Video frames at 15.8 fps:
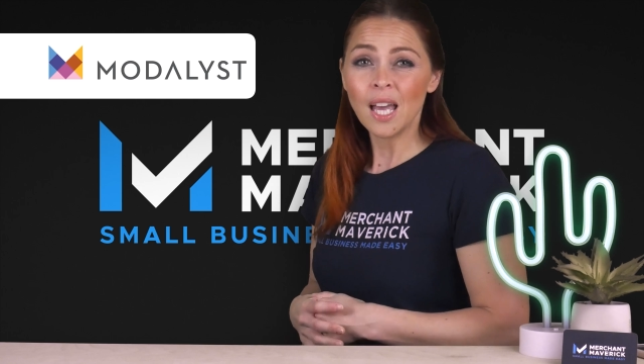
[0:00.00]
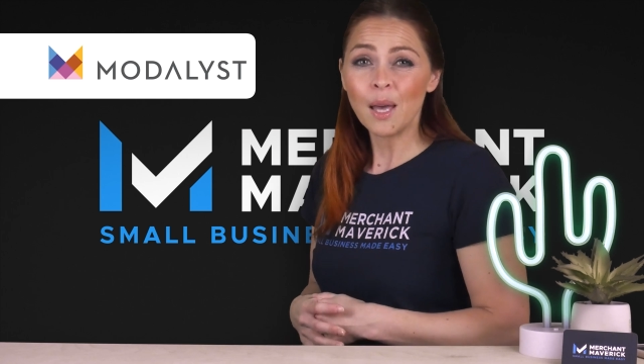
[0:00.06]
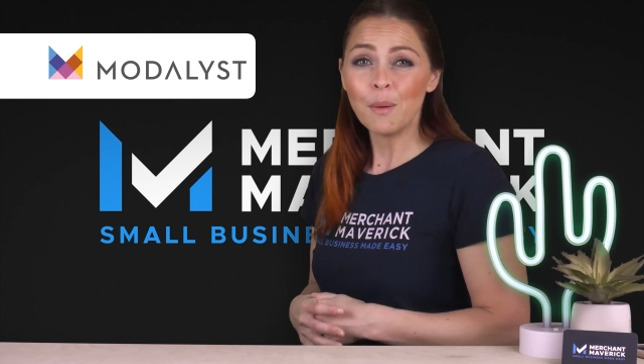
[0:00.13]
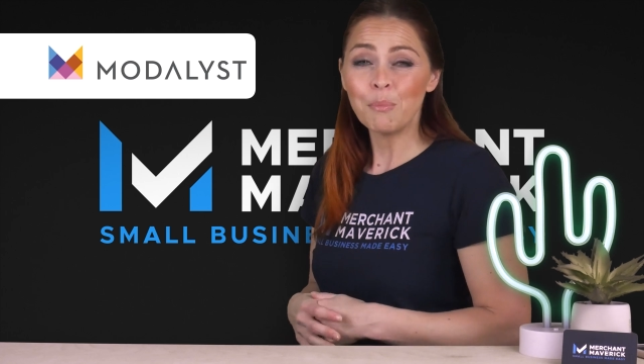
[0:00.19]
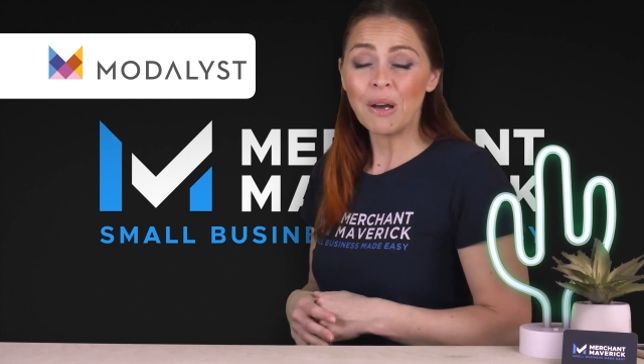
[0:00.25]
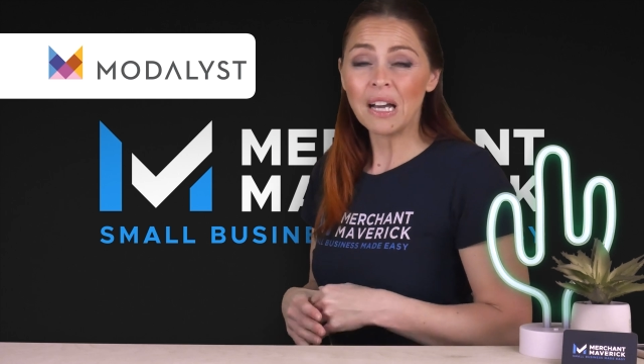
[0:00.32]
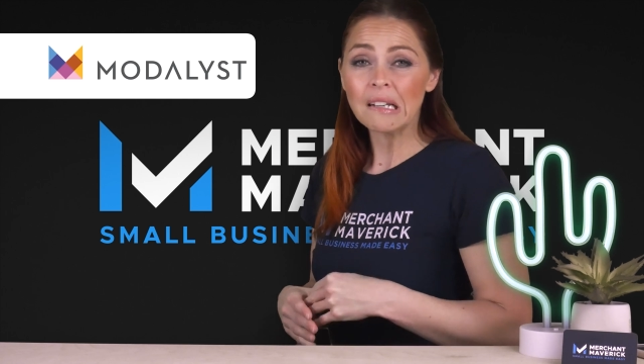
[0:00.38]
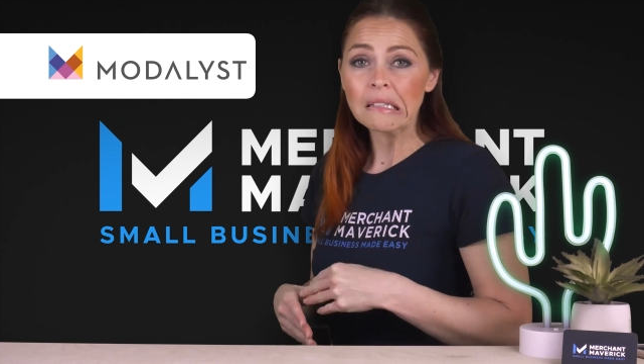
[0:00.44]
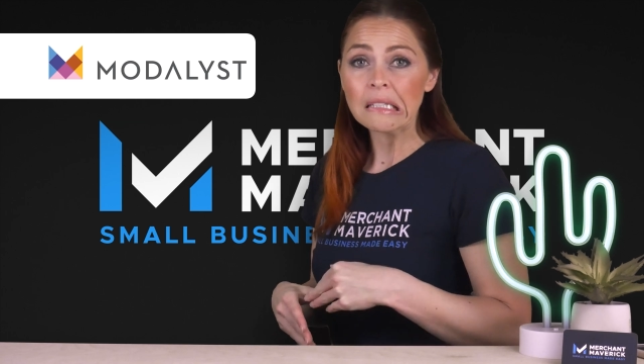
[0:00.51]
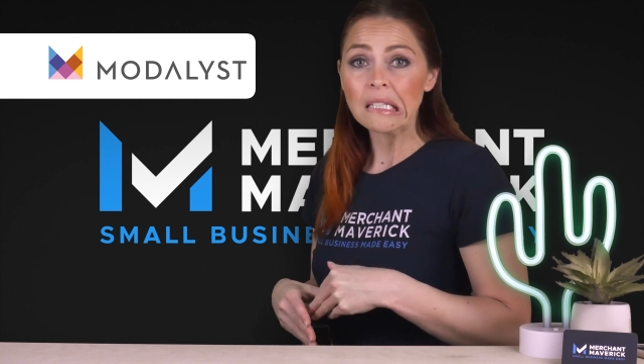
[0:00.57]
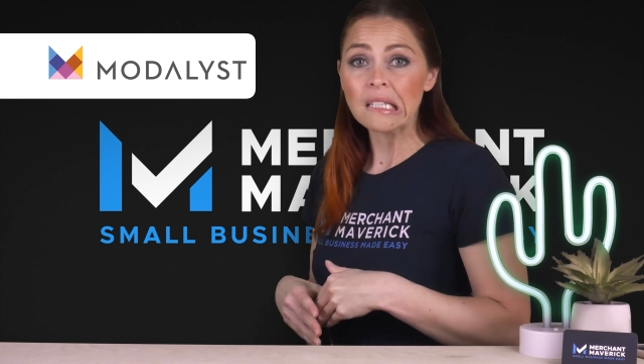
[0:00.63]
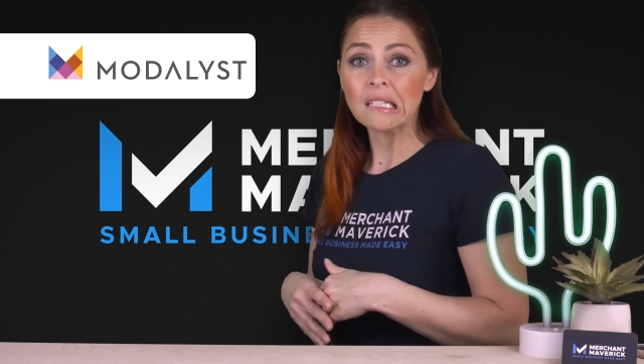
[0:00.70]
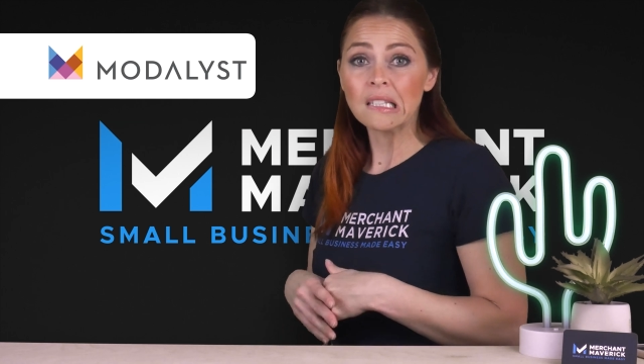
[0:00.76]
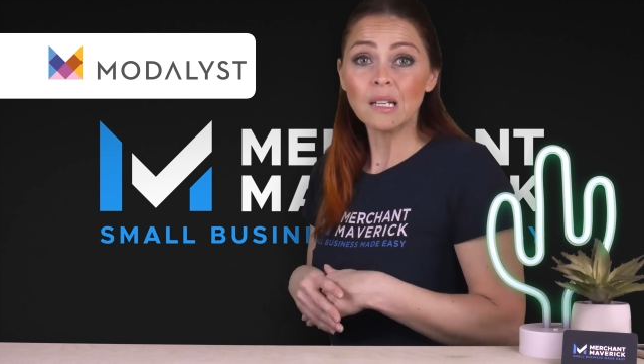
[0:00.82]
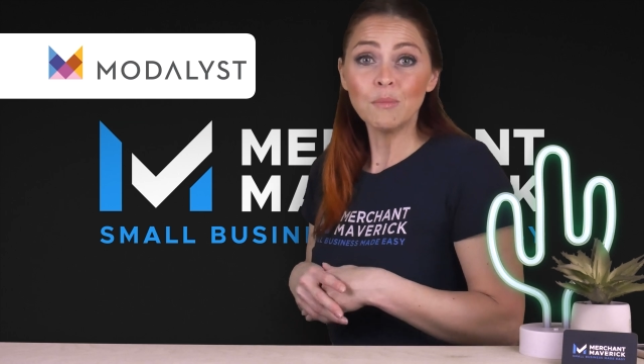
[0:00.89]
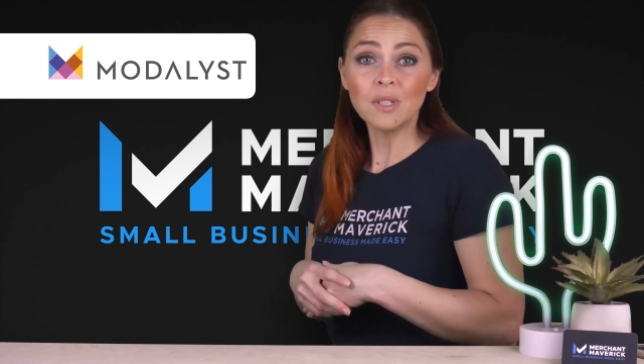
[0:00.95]
about
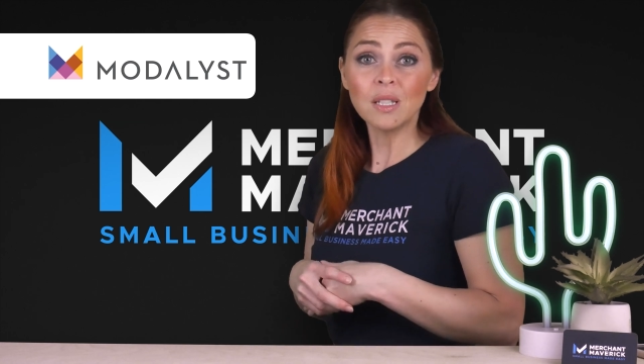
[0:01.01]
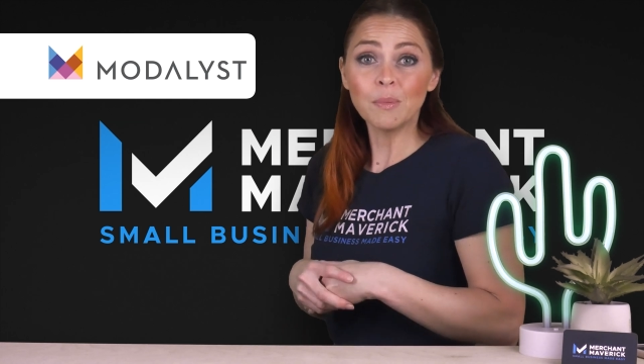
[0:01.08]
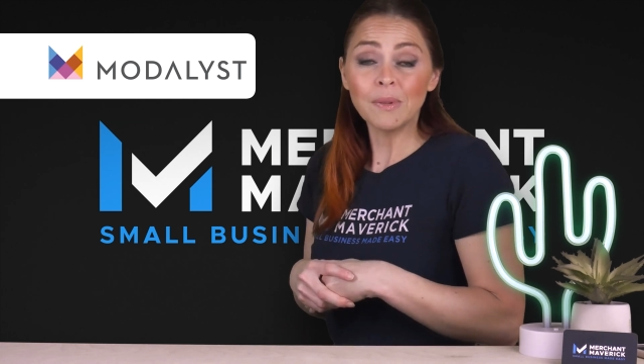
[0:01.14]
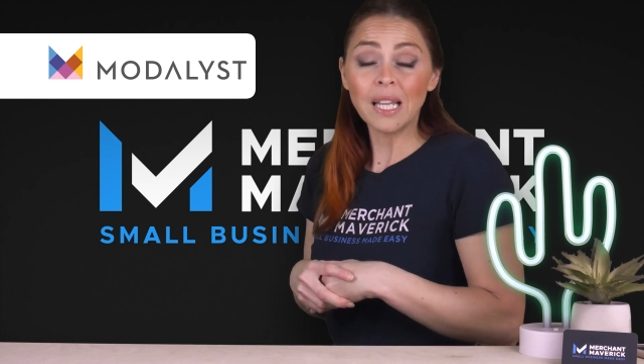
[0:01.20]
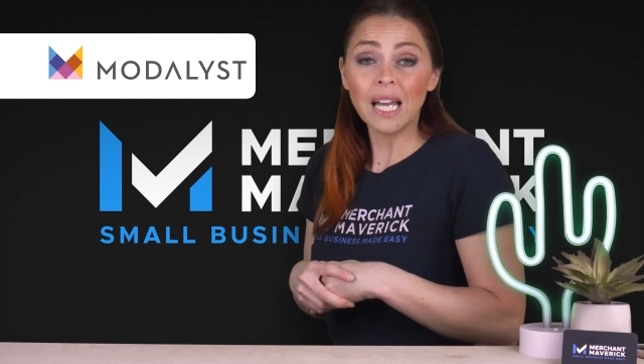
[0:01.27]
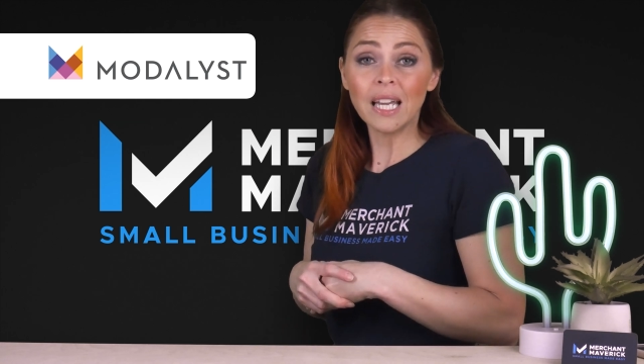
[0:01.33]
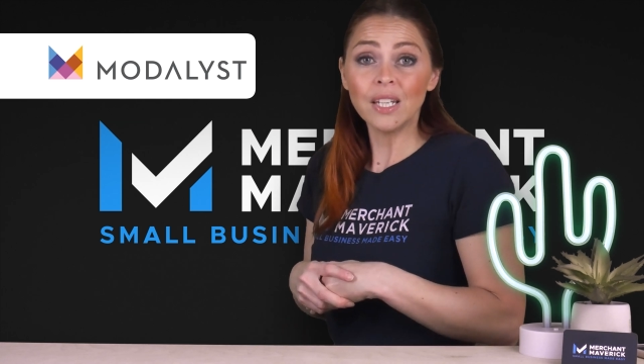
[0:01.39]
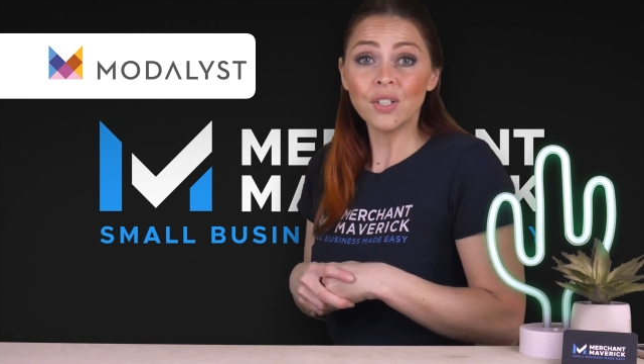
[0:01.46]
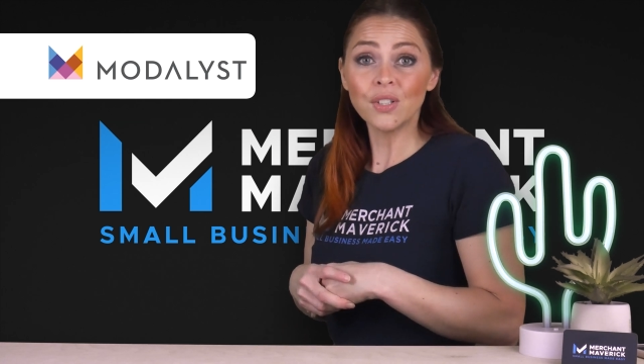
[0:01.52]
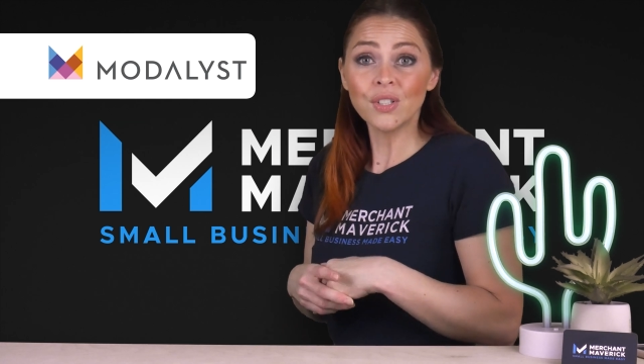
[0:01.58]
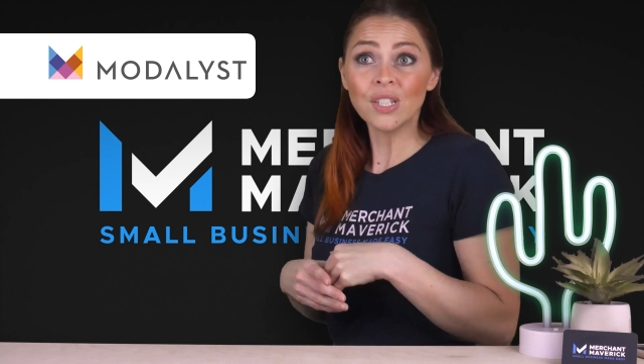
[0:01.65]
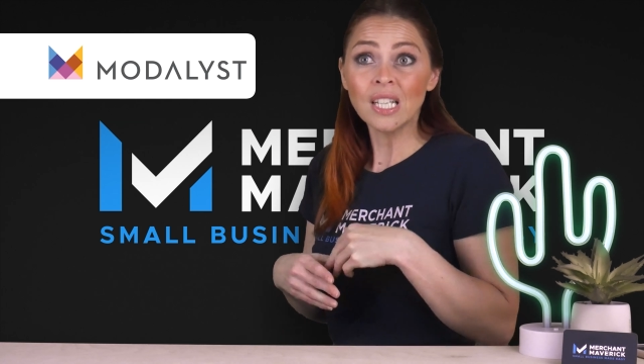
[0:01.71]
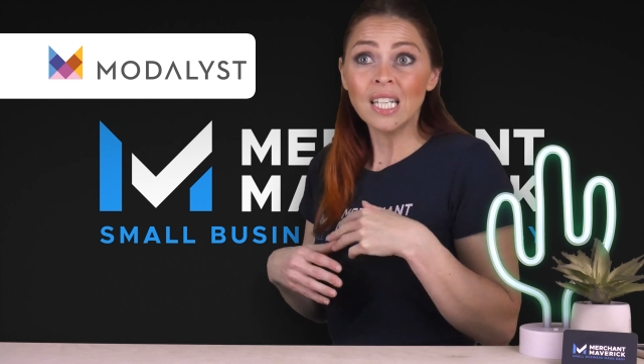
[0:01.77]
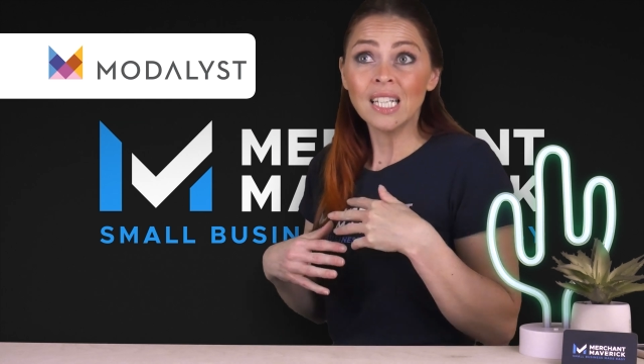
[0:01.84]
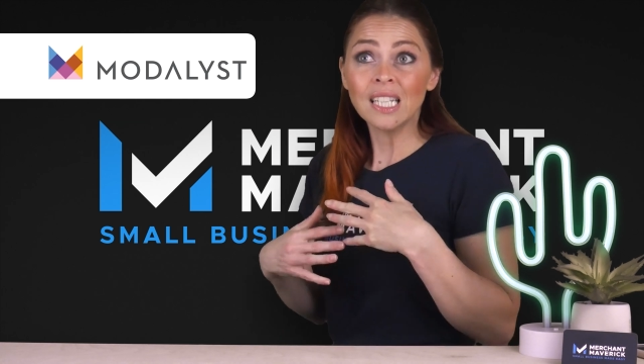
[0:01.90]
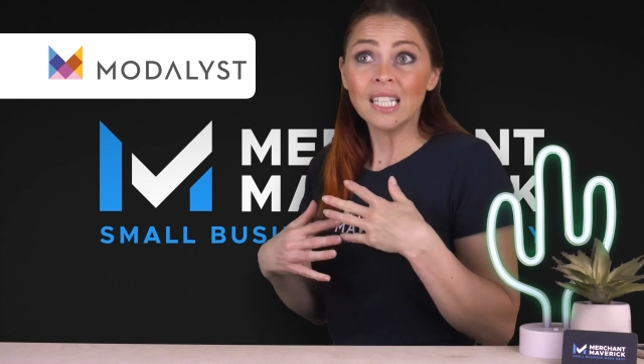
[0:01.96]
some suppliers